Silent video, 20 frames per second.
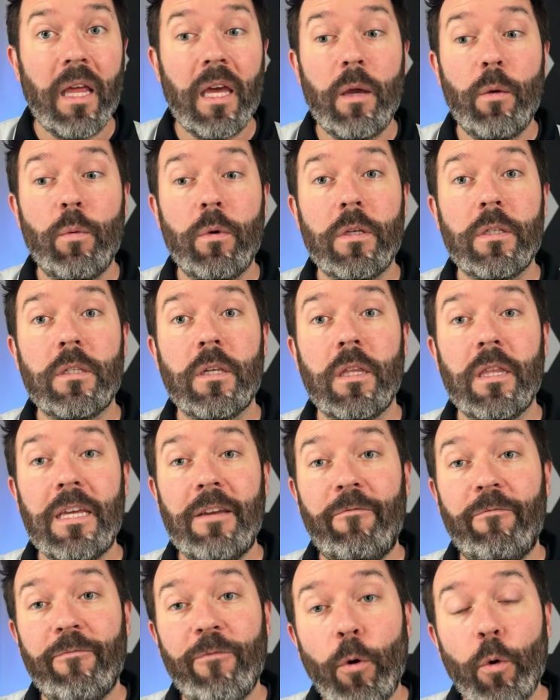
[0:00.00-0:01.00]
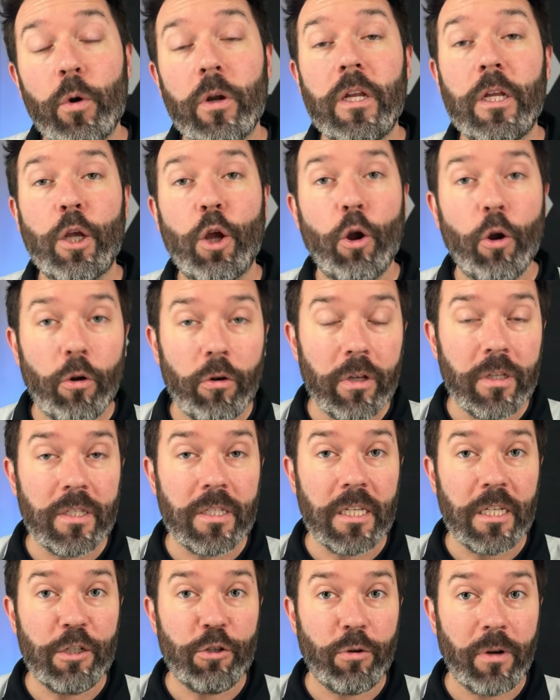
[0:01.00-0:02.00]
It was the foreign
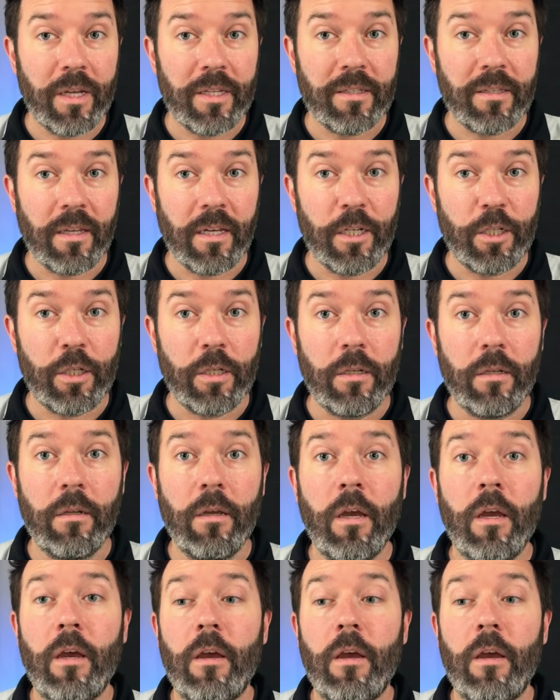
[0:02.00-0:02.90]
currency translation